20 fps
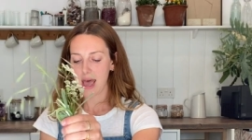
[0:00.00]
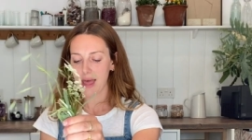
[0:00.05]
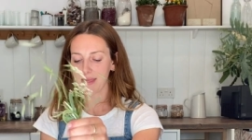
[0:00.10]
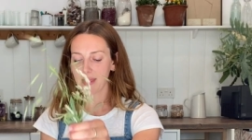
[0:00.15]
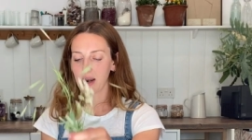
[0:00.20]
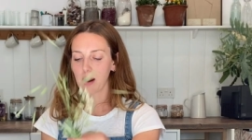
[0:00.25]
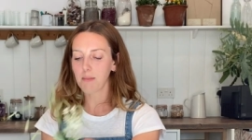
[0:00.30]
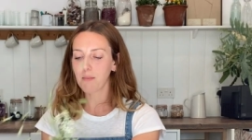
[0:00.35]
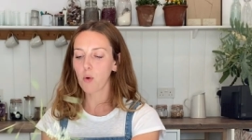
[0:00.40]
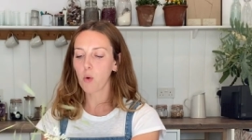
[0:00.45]

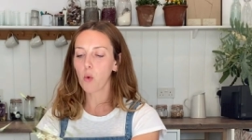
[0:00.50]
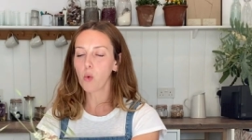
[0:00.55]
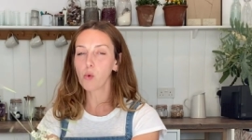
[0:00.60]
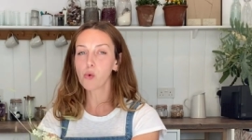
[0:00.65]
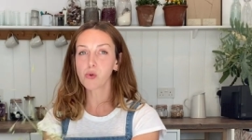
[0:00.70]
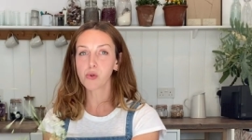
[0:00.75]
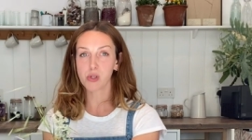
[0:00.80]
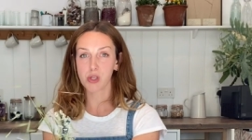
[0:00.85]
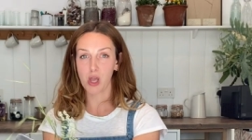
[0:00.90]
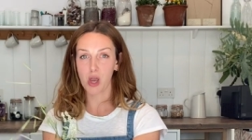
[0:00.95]
and then I'm
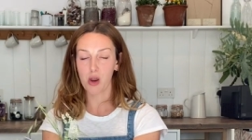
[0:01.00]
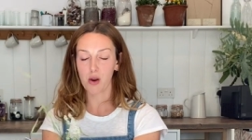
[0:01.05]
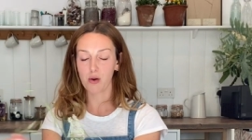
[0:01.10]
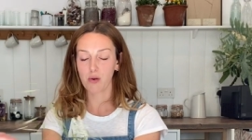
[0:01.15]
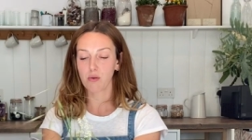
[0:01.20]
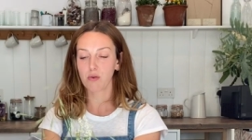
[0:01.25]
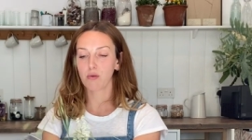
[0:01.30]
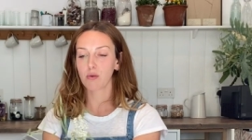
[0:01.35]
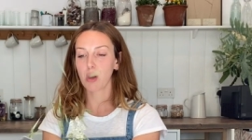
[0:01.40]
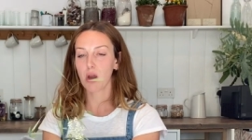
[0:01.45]

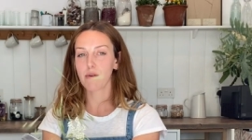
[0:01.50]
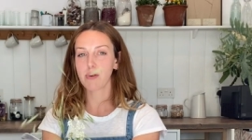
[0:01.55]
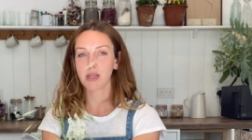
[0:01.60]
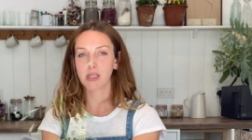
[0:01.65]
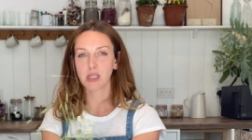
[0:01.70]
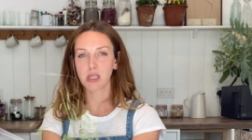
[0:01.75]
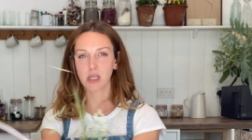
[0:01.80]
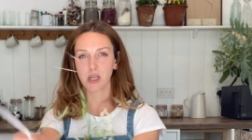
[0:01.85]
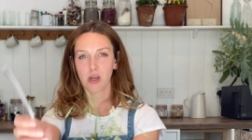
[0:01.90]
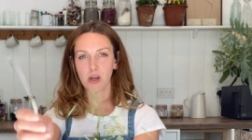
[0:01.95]
also
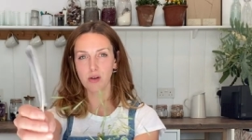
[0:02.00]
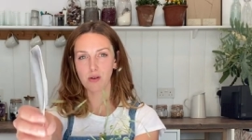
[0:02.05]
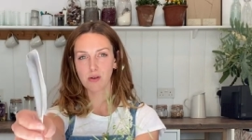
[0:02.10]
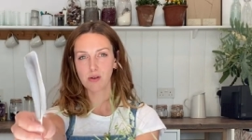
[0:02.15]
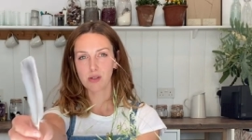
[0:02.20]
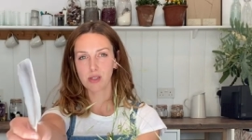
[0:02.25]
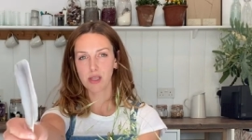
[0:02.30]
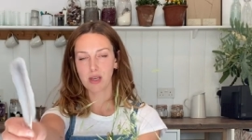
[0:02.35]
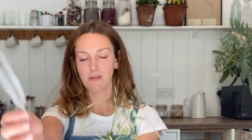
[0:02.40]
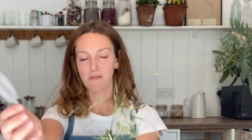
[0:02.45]
going to
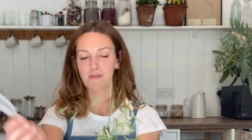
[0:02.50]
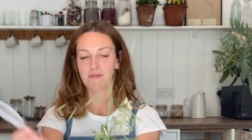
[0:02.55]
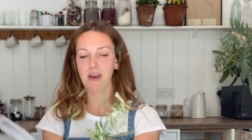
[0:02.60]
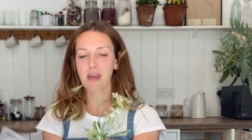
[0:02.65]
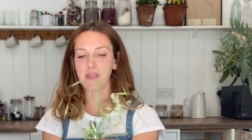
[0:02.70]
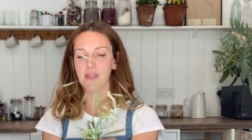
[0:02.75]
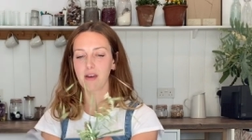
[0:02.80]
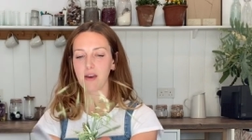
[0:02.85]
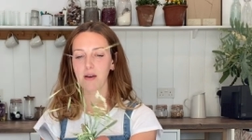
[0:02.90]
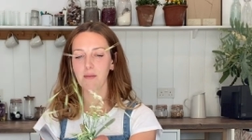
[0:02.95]
use a
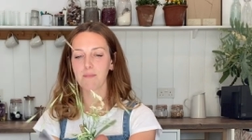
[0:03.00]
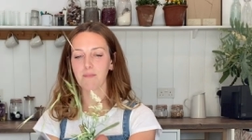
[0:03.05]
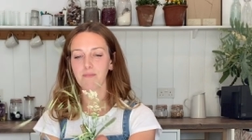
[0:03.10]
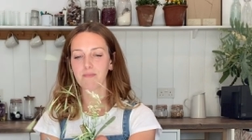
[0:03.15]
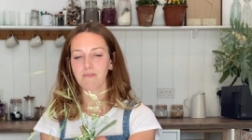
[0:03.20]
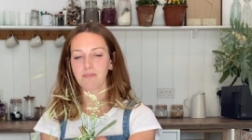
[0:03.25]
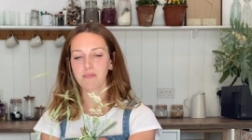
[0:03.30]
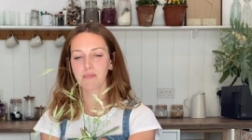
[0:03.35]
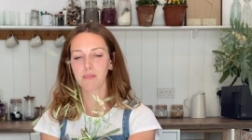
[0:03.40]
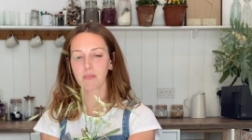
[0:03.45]
feather.
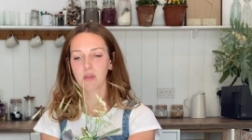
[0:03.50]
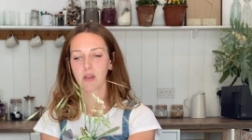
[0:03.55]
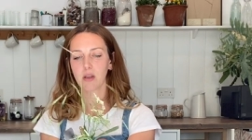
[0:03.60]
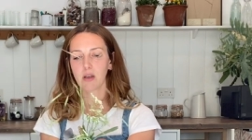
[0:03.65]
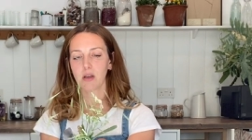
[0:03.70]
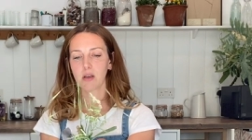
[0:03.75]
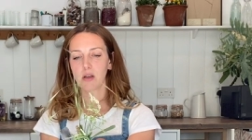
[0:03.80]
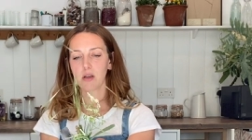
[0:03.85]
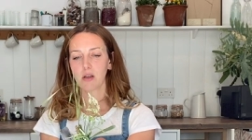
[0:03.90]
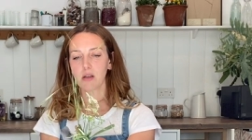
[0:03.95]

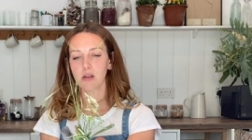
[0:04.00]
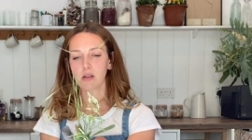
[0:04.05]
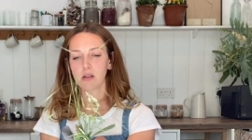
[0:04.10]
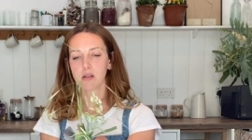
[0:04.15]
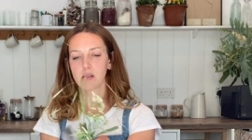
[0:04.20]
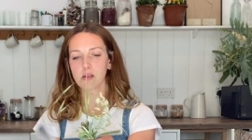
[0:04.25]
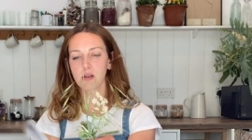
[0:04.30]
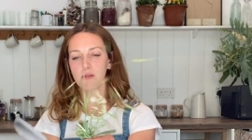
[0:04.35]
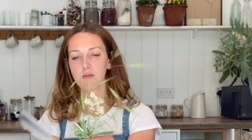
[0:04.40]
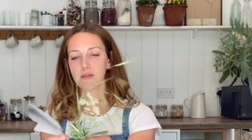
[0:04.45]

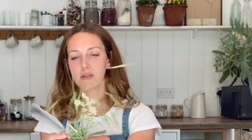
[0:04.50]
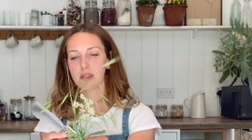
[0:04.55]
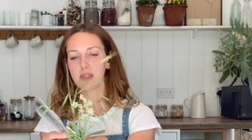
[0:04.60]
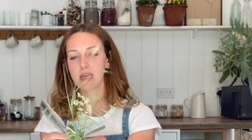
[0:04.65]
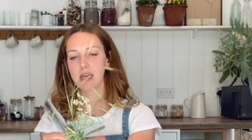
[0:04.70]
So for